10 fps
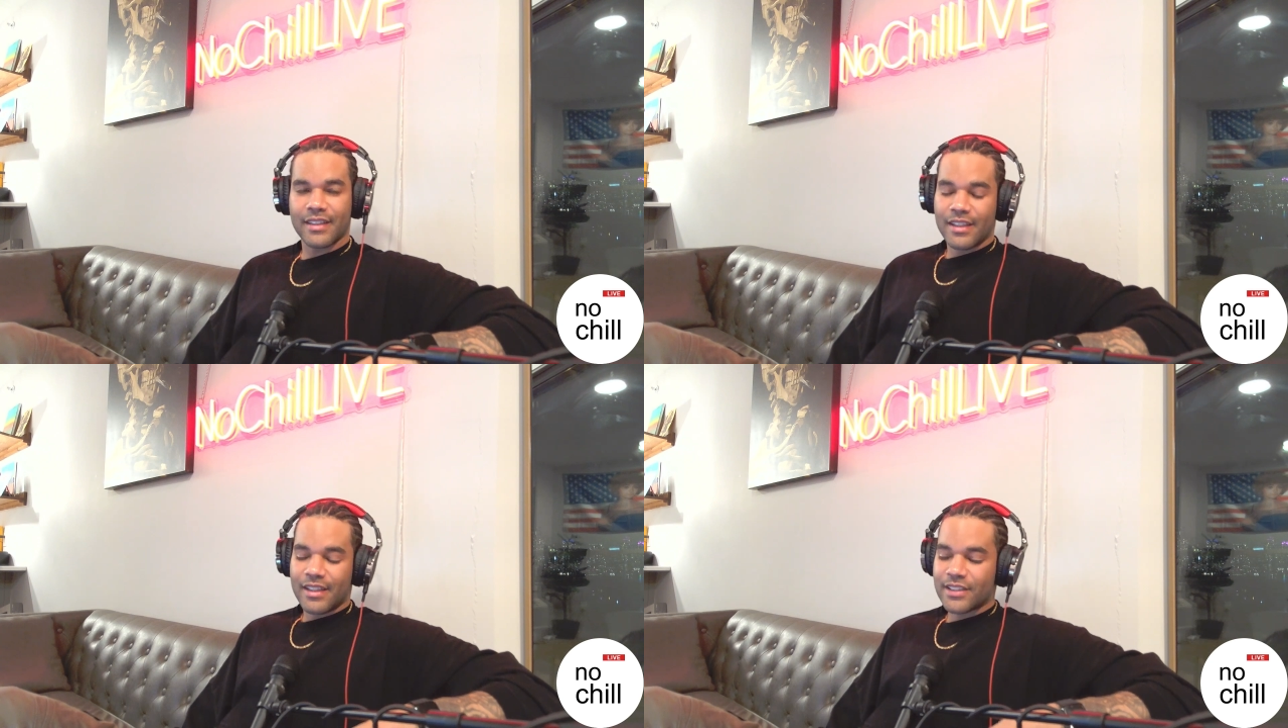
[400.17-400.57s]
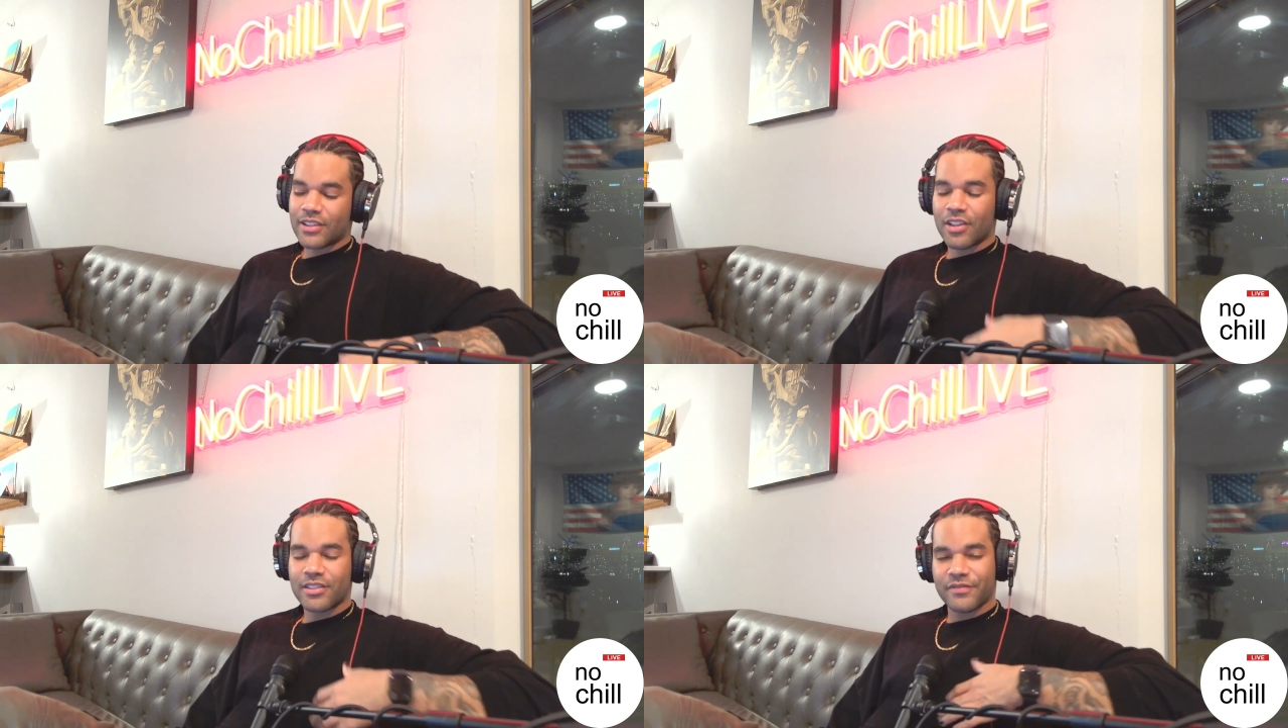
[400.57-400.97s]
it's
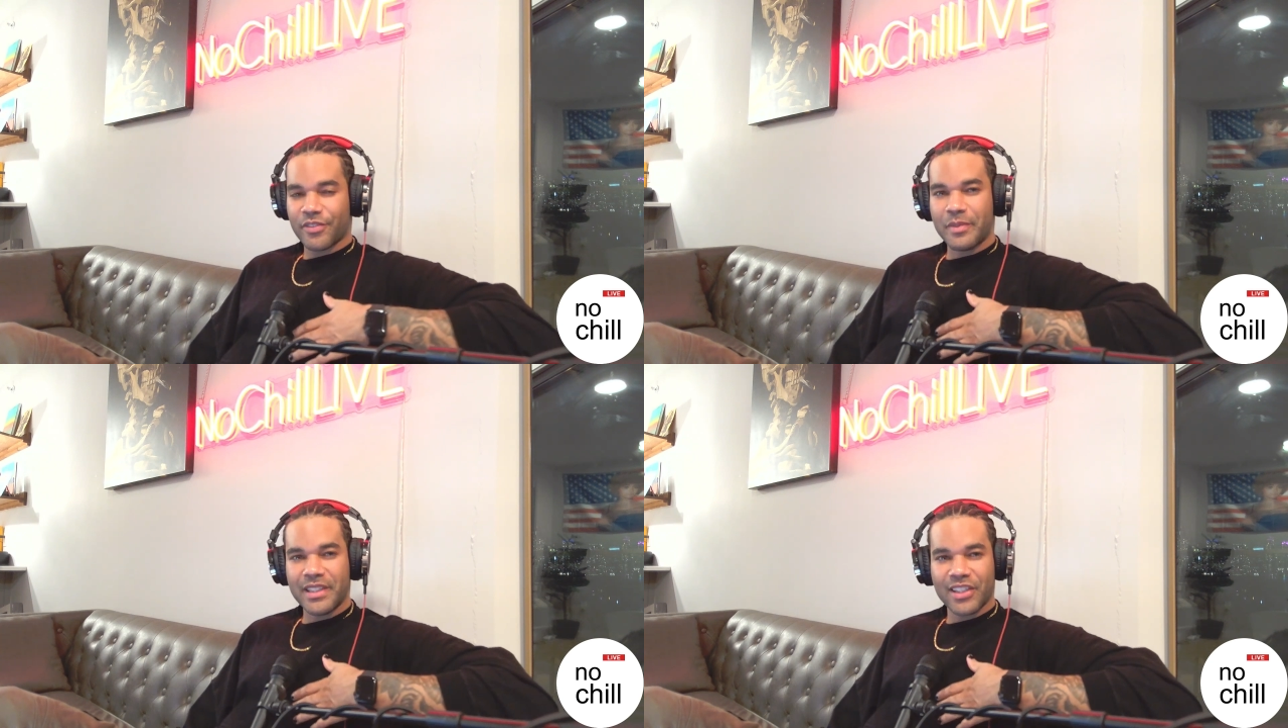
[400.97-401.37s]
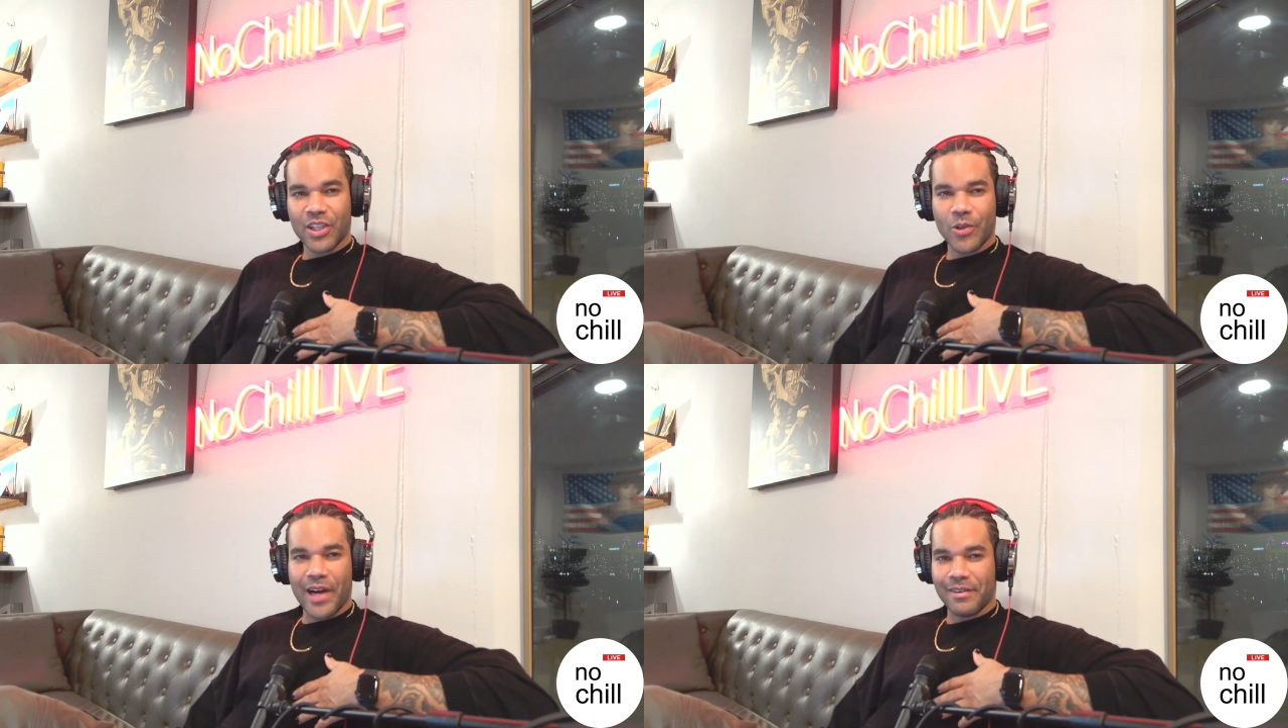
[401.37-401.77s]
hard for me to
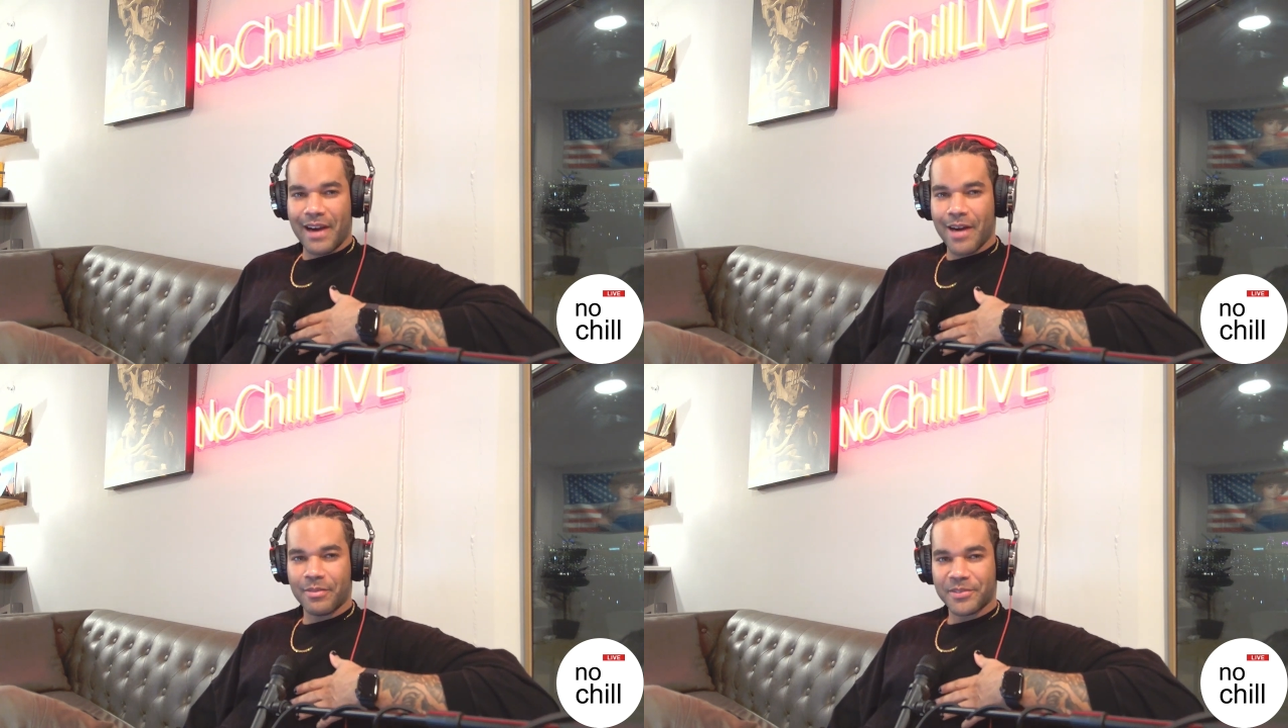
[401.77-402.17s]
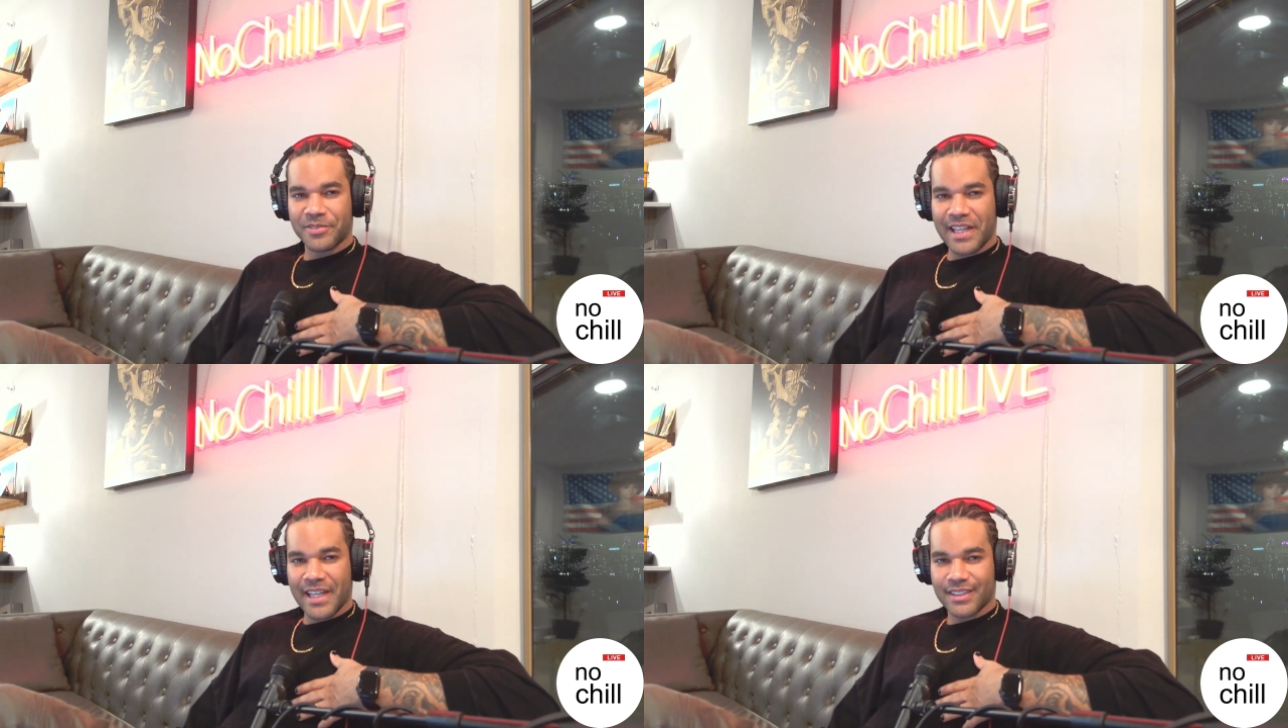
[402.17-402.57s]
know how I would
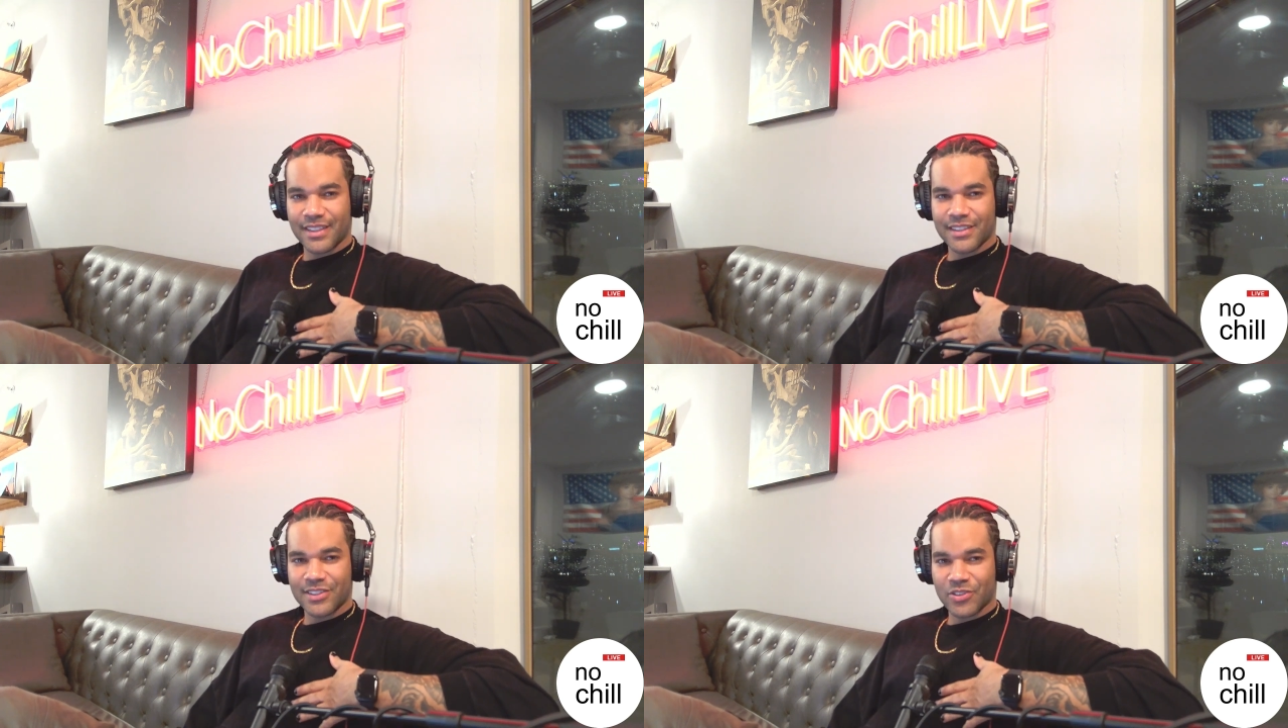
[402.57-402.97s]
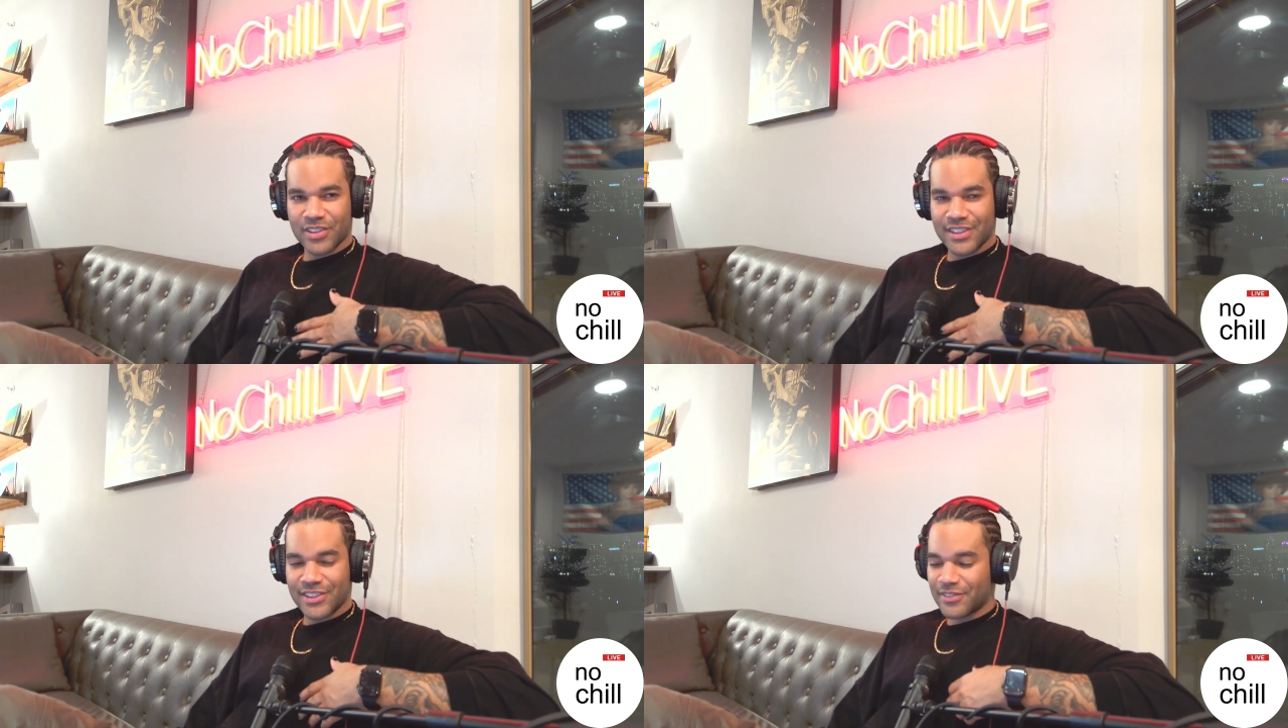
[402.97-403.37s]
react in this sort of
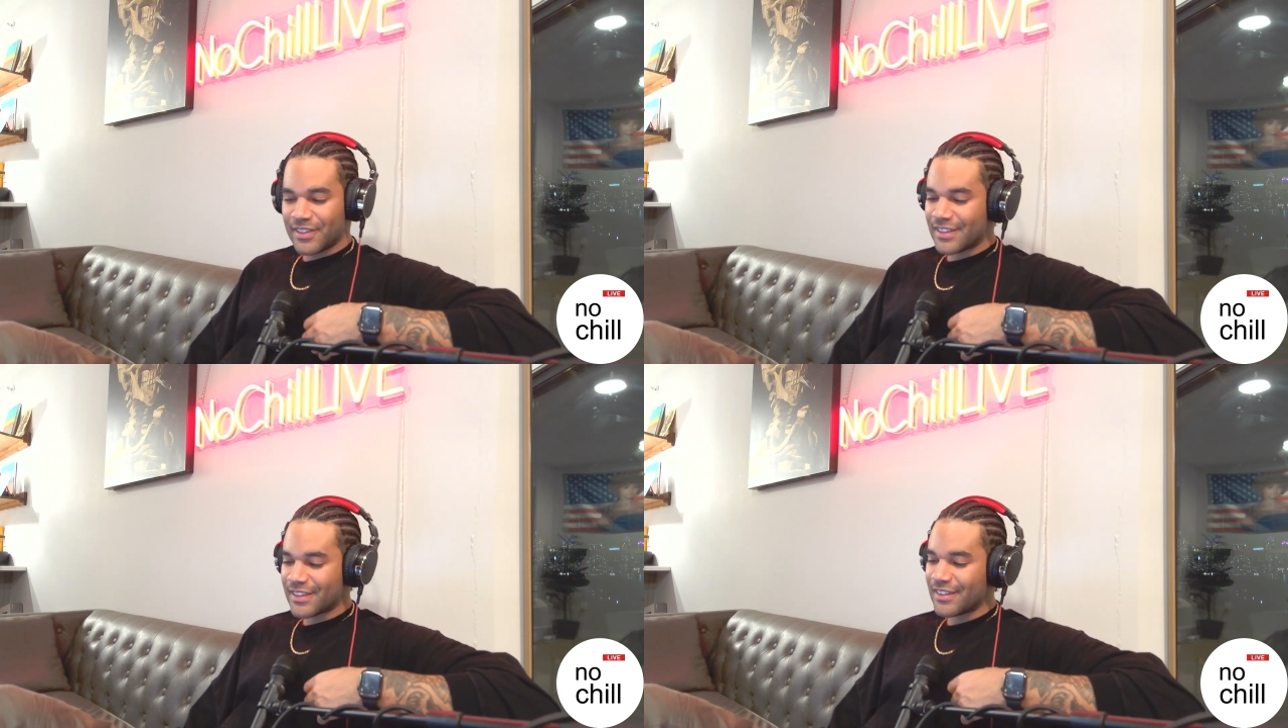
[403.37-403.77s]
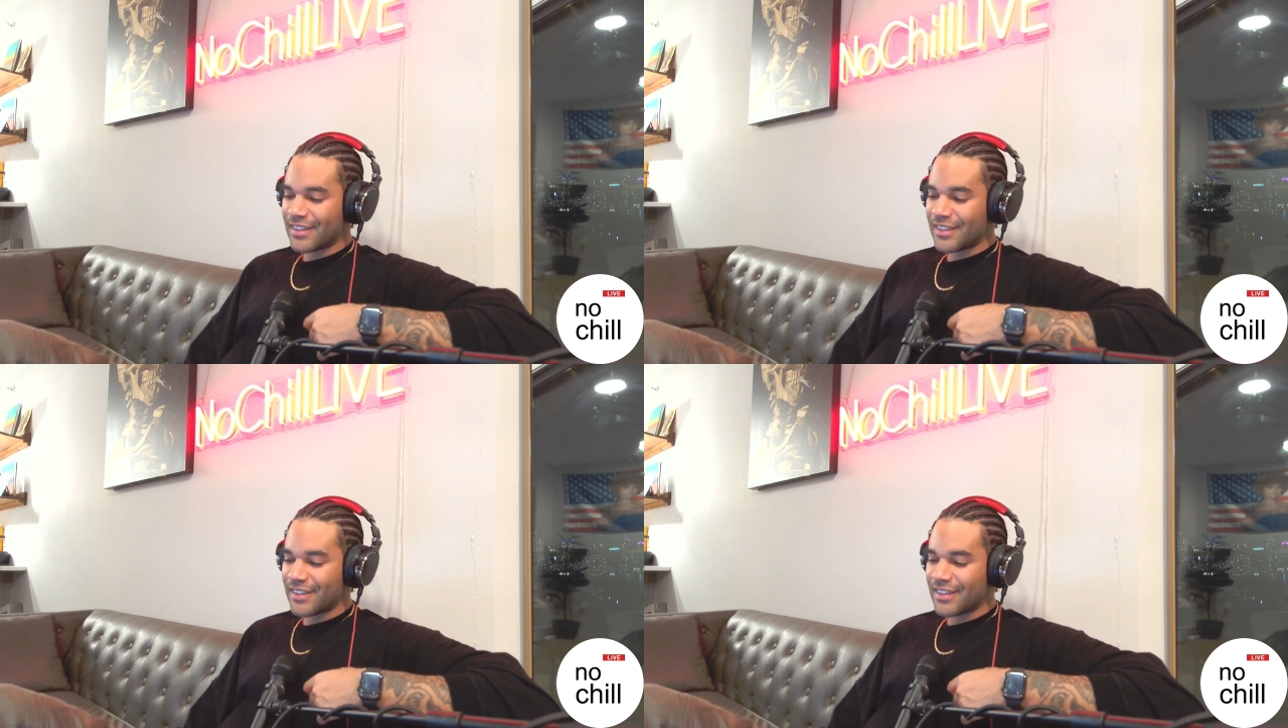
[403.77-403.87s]
situation.